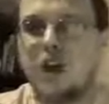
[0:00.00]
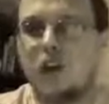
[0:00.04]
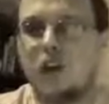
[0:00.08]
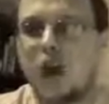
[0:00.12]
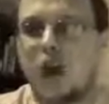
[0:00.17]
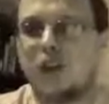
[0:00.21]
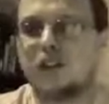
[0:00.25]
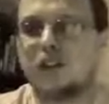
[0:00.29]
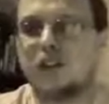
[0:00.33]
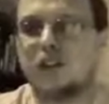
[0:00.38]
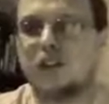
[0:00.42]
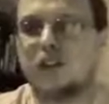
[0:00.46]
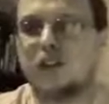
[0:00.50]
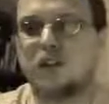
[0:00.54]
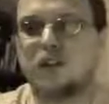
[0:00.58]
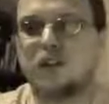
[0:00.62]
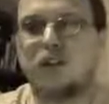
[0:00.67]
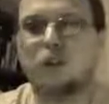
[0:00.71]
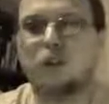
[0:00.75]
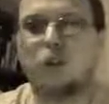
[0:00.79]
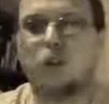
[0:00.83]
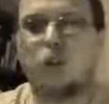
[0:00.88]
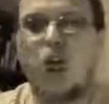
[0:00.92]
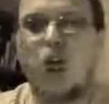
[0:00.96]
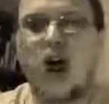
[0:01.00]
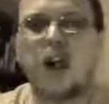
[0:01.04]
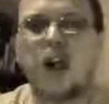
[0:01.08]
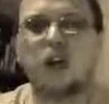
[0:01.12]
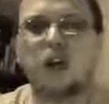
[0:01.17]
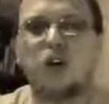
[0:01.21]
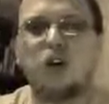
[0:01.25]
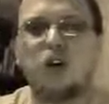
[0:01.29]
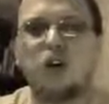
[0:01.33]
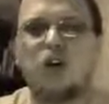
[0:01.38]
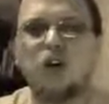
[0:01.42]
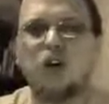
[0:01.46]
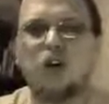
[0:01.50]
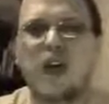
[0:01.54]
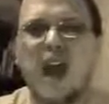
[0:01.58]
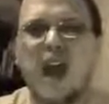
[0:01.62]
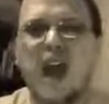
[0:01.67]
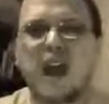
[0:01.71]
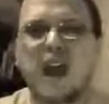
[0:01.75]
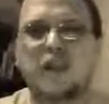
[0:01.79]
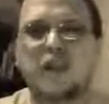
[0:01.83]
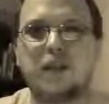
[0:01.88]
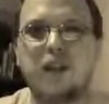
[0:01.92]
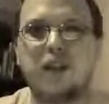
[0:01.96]
Right? So there's this radical new
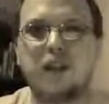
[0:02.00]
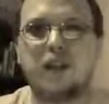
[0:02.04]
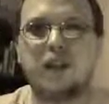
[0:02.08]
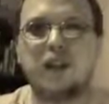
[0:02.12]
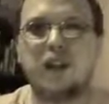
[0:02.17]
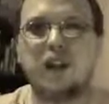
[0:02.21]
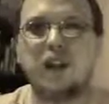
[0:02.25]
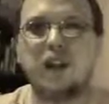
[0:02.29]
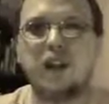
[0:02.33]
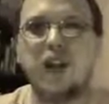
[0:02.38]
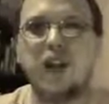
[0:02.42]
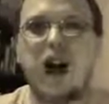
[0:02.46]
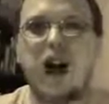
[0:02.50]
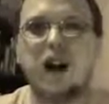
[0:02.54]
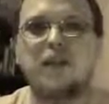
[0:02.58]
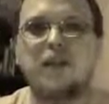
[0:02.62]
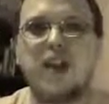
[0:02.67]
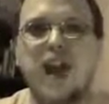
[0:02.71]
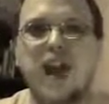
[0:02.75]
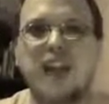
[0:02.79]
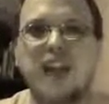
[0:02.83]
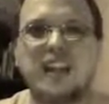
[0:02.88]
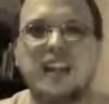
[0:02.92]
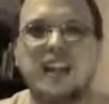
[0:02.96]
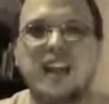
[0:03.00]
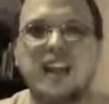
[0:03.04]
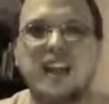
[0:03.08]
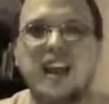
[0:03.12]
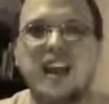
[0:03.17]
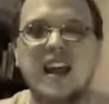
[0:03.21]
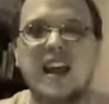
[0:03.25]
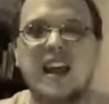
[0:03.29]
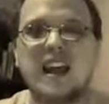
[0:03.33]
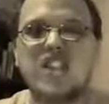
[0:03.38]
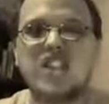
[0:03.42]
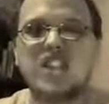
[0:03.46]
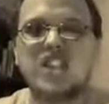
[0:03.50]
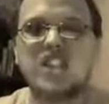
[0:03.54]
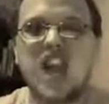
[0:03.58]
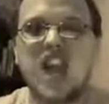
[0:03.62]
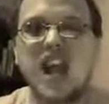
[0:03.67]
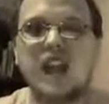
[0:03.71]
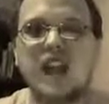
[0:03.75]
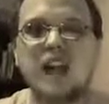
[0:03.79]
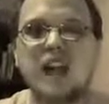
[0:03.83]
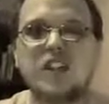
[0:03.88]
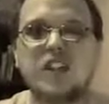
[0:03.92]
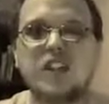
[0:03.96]
ethic. The love ethic
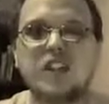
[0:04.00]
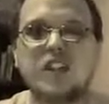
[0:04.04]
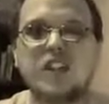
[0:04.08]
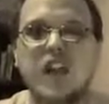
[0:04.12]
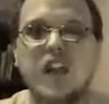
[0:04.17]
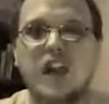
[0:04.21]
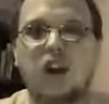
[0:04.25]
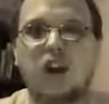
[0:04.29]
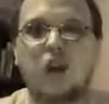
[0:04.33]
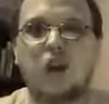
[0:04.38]
challenges and